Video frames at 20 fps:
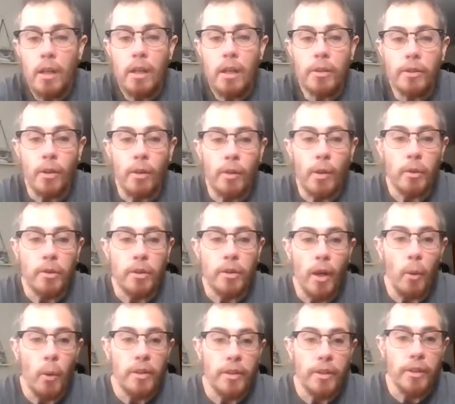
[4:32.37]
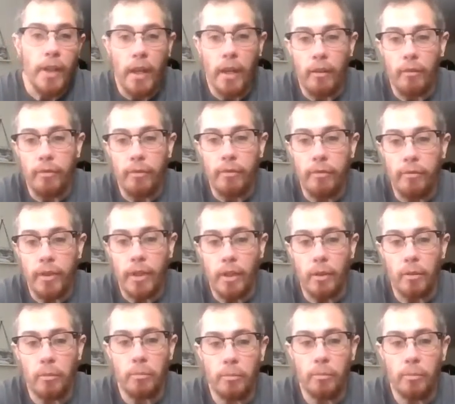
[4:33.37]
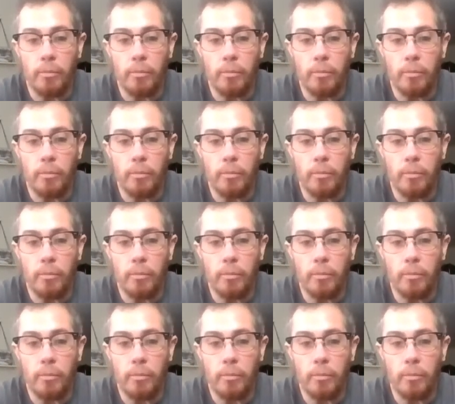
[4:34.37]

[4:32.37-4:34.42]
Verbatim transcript: So there was always a ton of, you know,